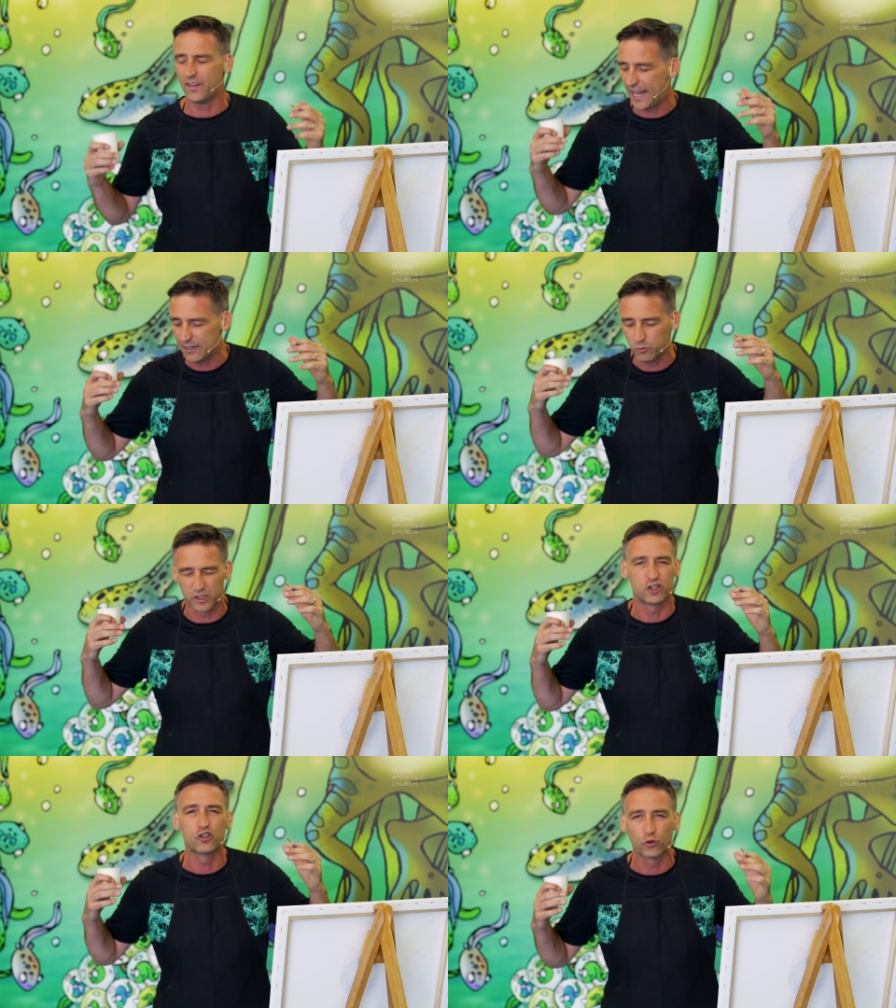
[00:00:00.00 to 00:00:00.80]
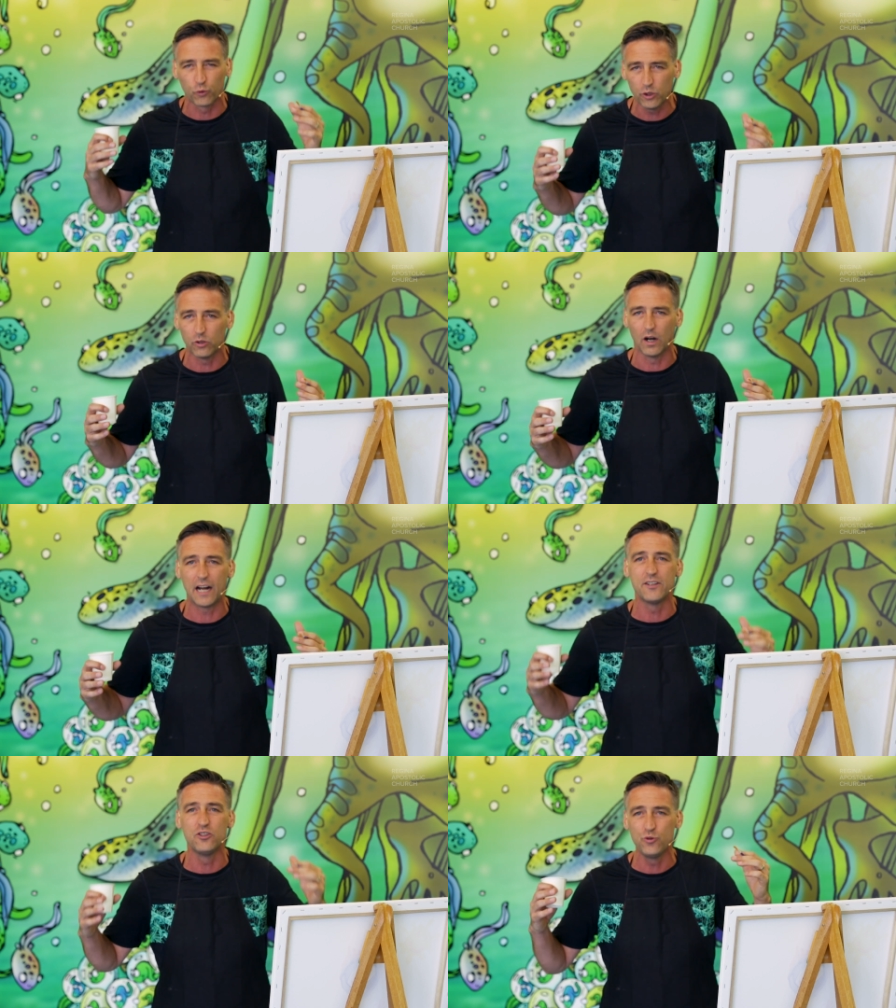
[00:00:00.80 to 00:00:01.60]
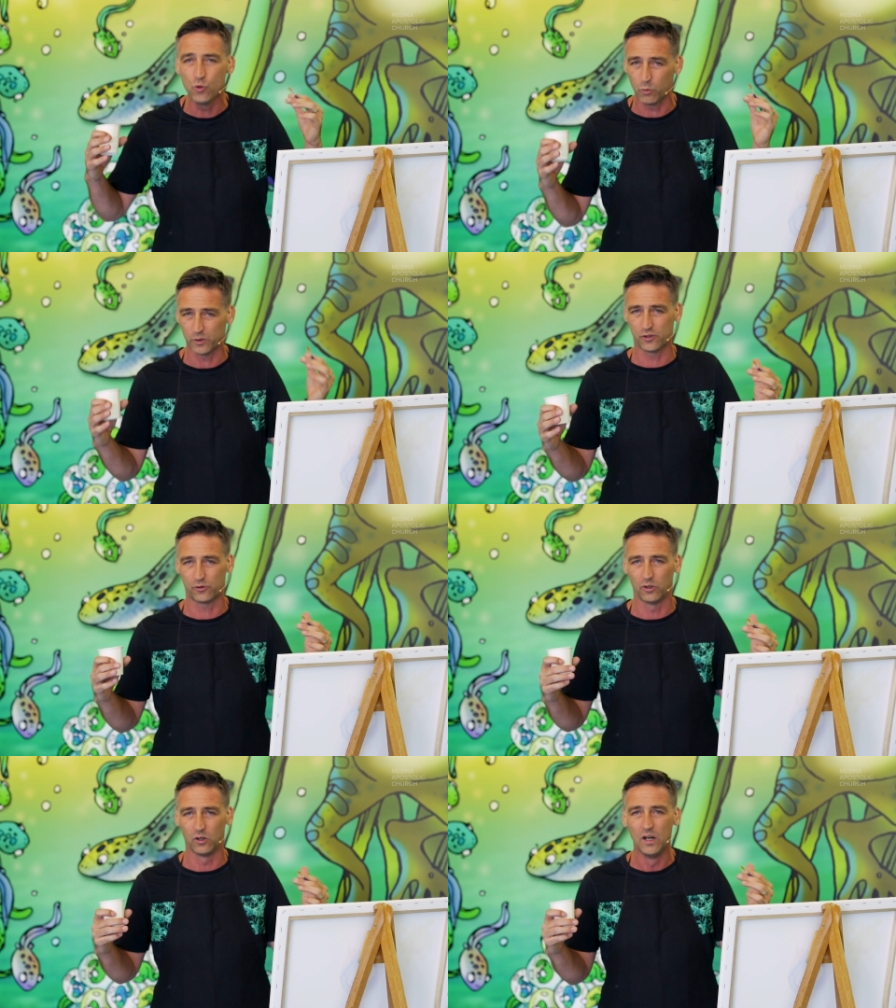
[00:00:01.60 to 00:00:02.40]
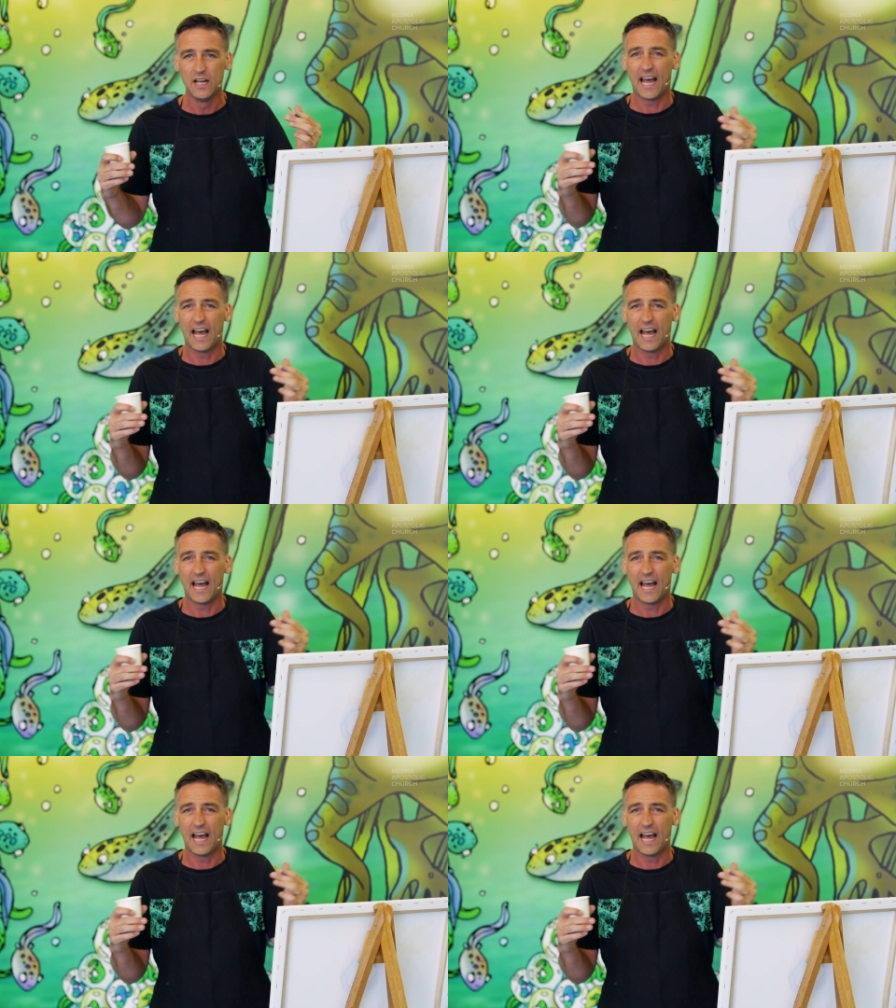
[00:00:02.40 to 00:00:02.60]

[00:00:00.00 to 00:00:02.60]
and it was true. I knew it was true.